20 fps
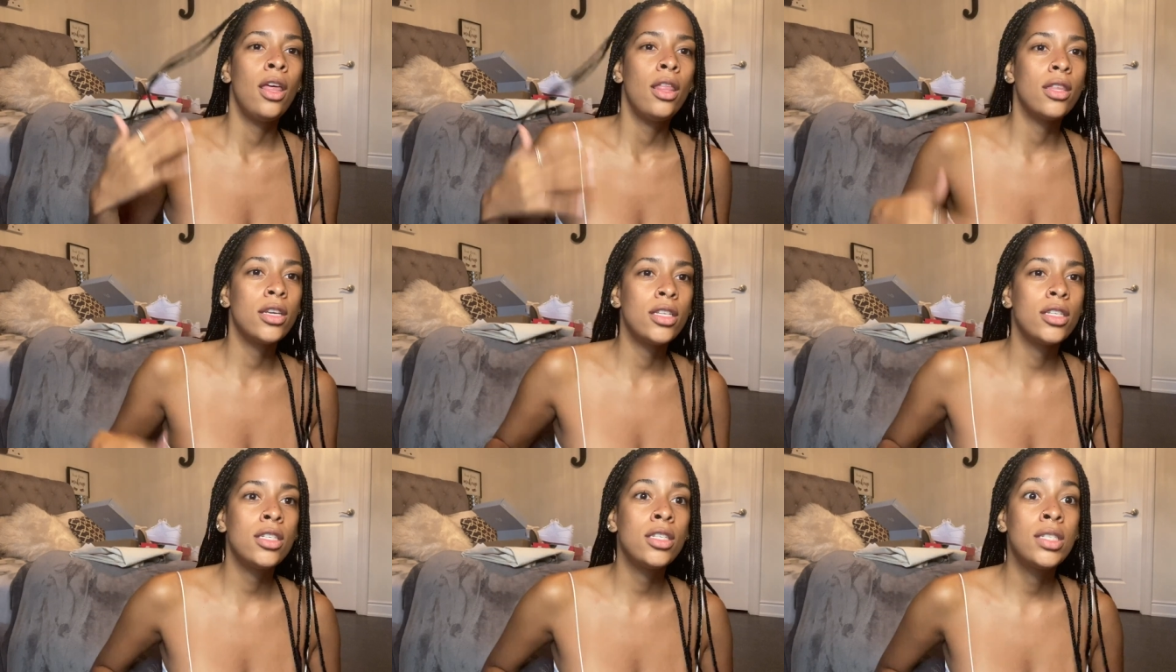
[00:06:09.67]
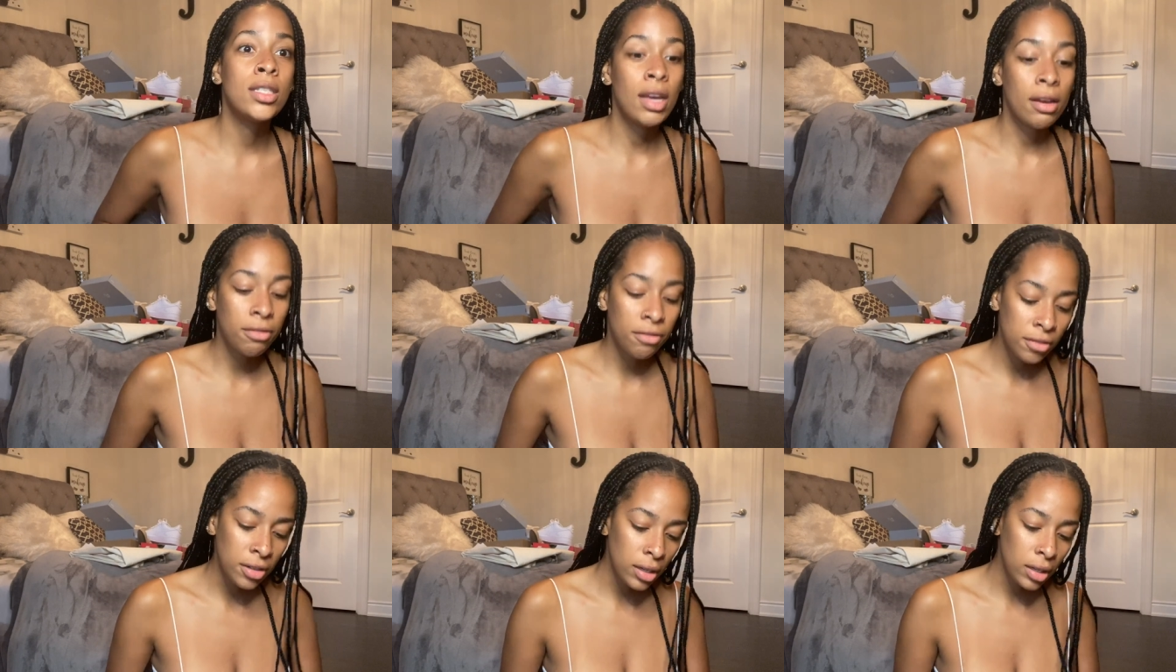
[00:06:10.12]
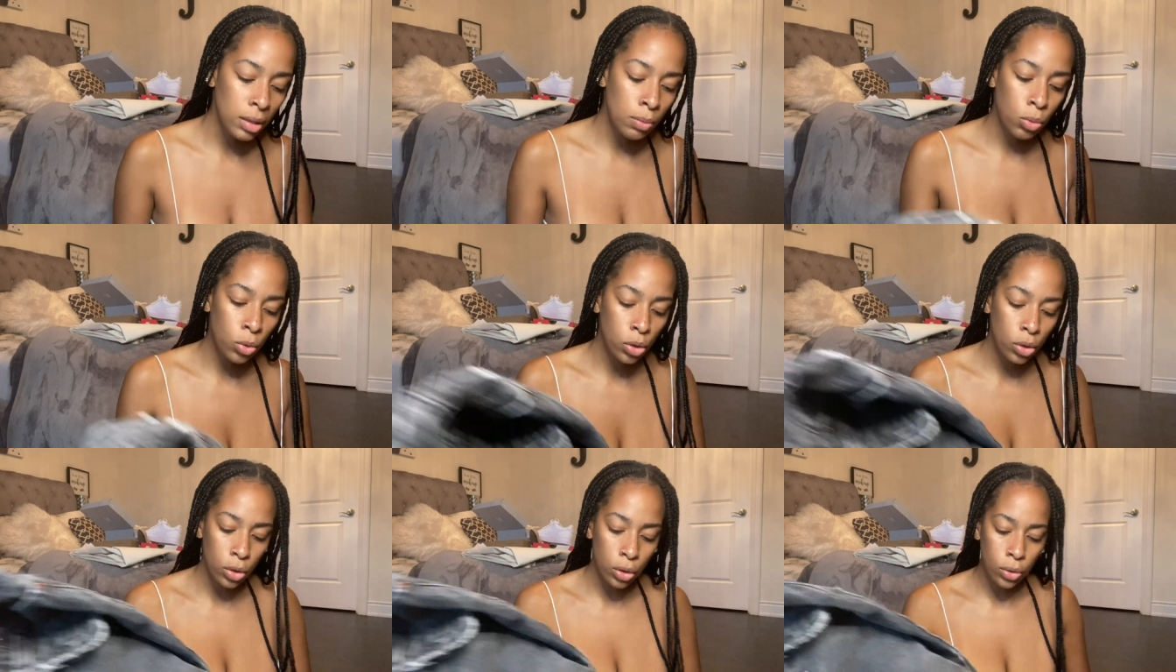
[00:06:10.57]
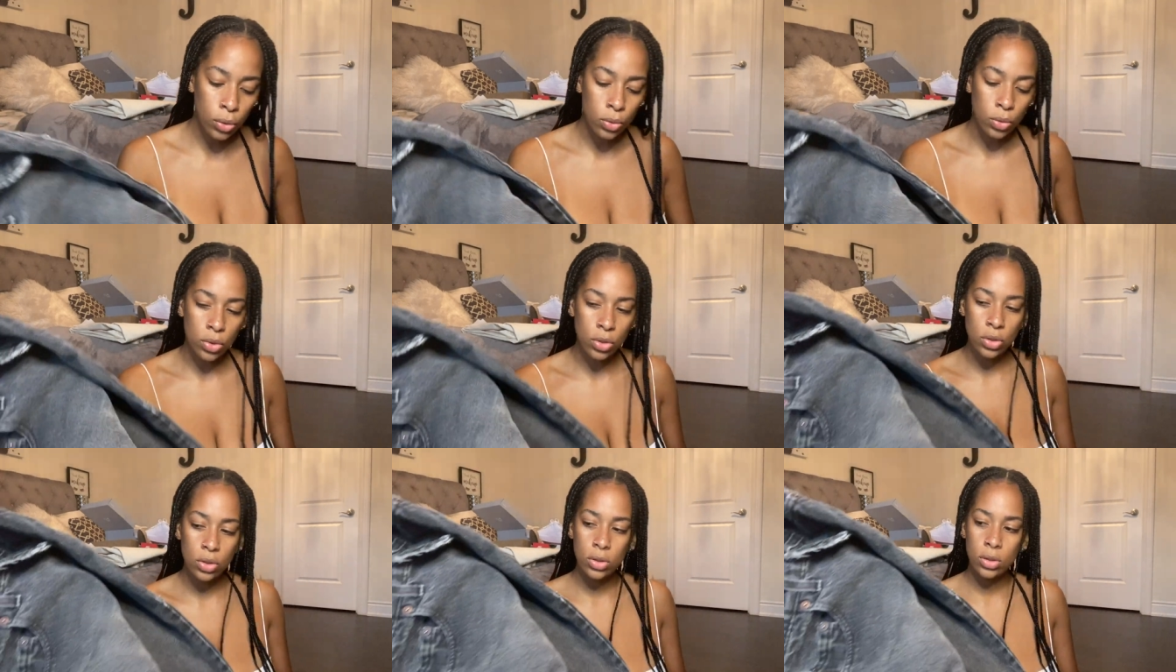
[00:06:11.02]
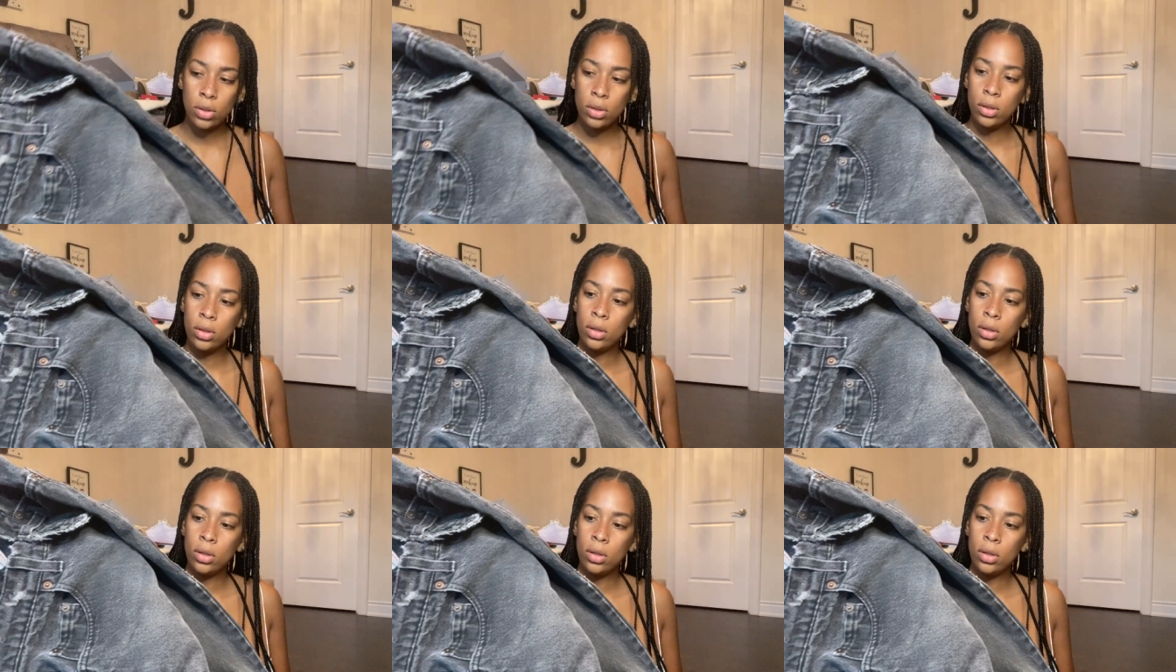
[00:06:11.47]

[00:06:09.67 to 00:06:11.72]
This is definitely more loose.